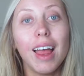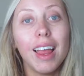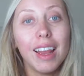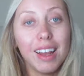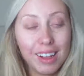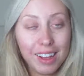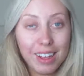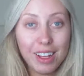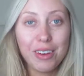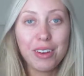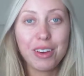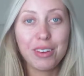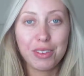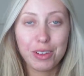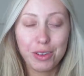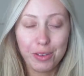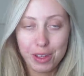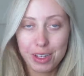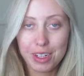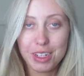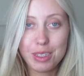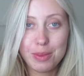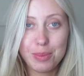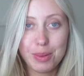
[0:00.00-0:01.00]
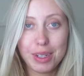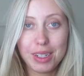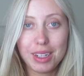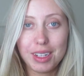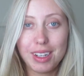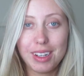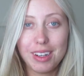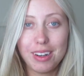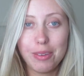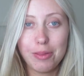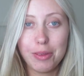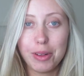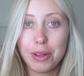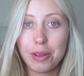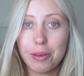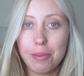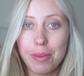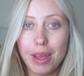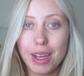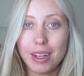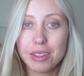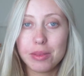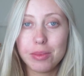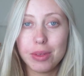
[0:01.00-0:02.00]
Hello everyone, it's Brittany here and welcome
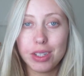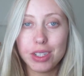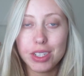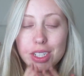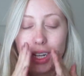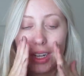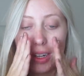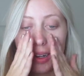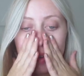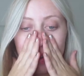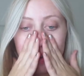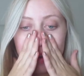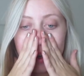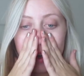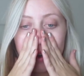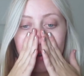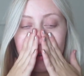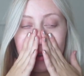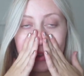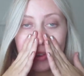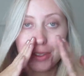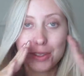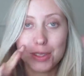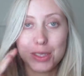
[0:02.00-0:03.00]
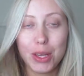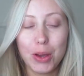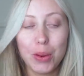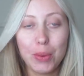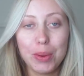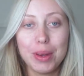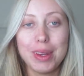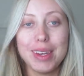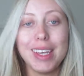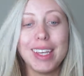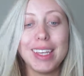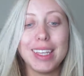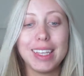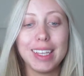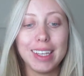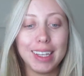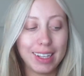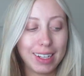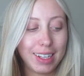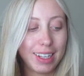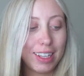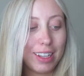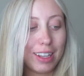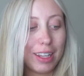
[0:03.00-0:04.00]
back to my channel. I feel so
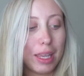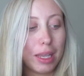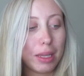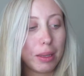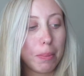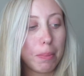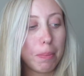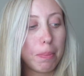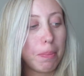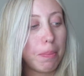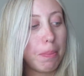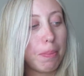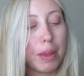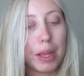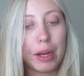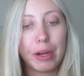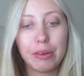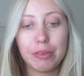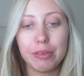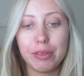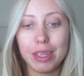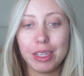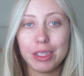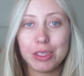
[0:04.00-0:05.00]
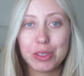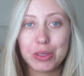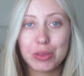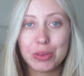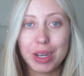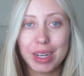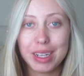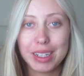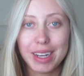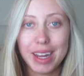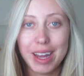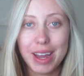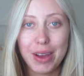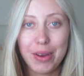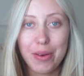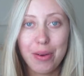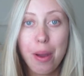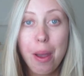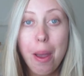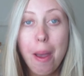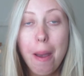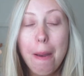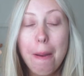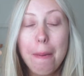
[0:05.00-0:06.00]
naked and barefaced right
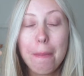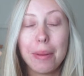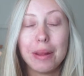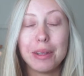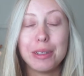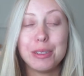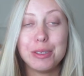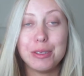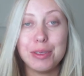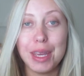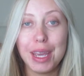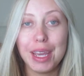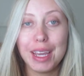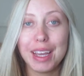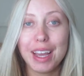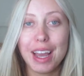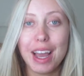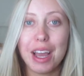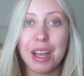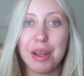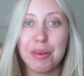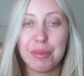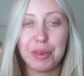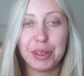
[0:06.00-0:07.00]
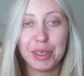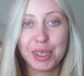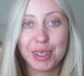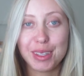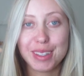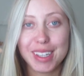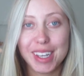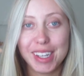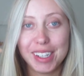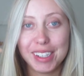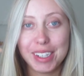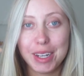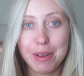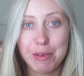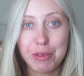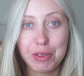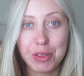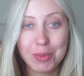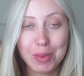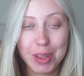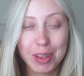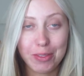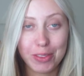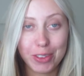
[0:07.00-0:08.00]
now, but today I'm really excited. I'm
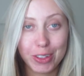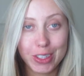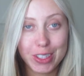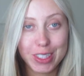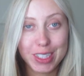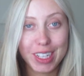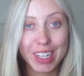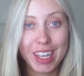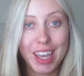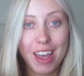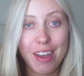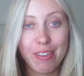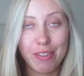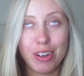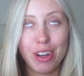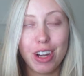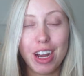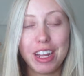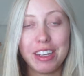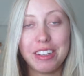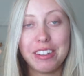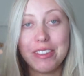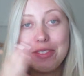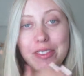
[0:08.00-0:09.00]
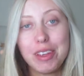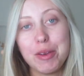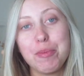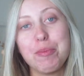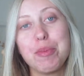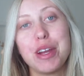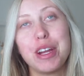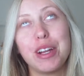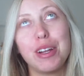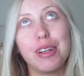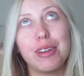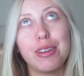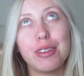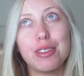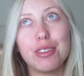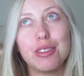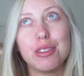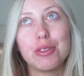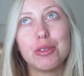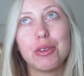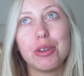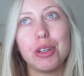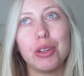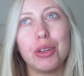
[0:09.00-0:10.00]
doing my first ever. I did a vampire
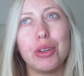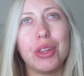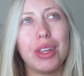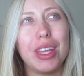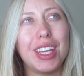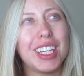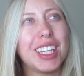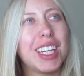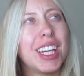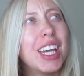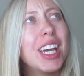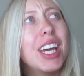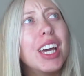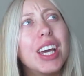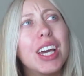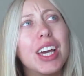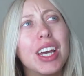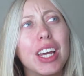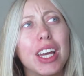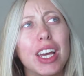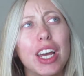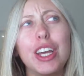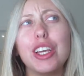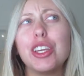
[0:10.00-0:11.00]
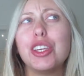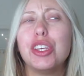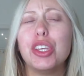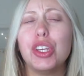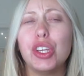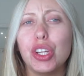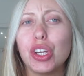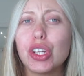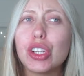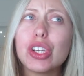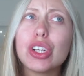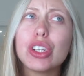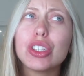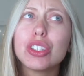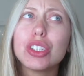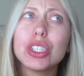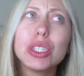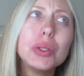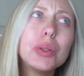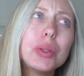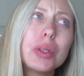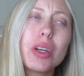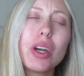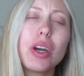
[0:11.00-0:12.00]
tutorial a year or
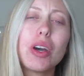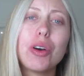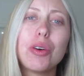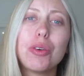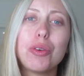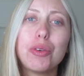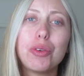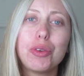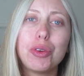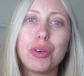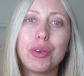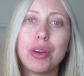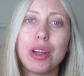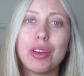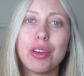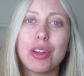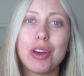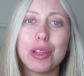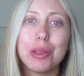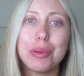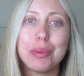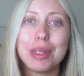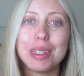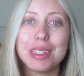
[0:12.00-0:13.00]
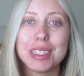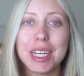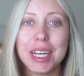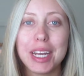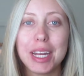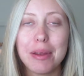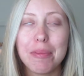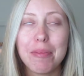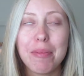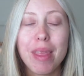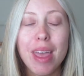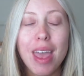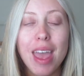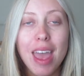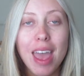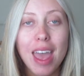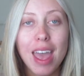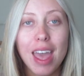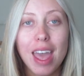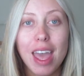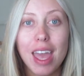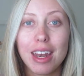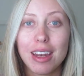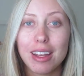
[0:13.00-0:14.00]
two ago around Halloween time
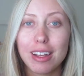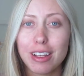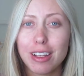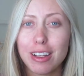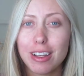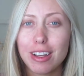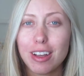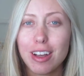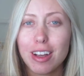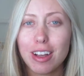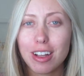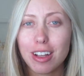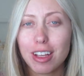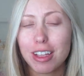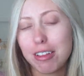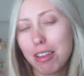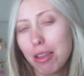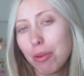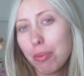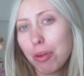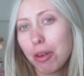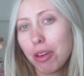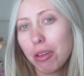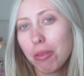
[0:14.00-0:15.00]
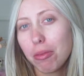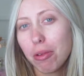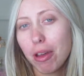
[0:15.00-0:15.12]
and it did pretty